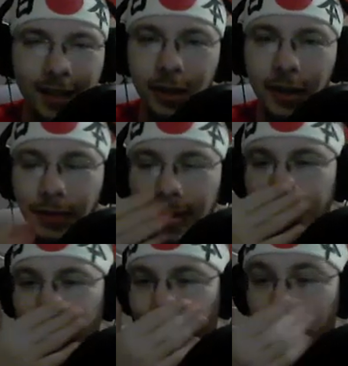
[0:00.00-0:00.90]
as you could
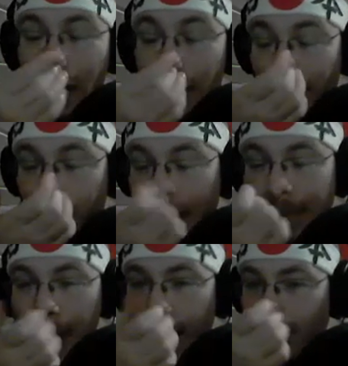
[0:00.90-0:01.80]
have seen. If you have the
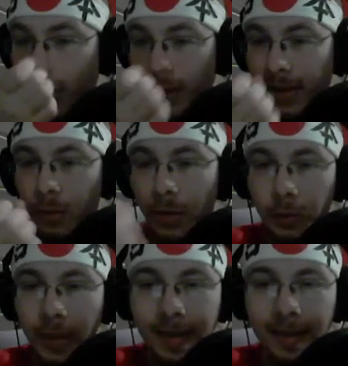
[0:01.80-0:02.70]
Freeze package also
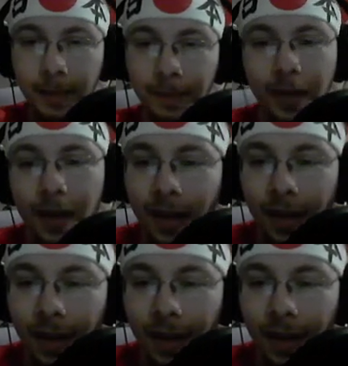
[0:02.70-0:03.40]
with Wisdom,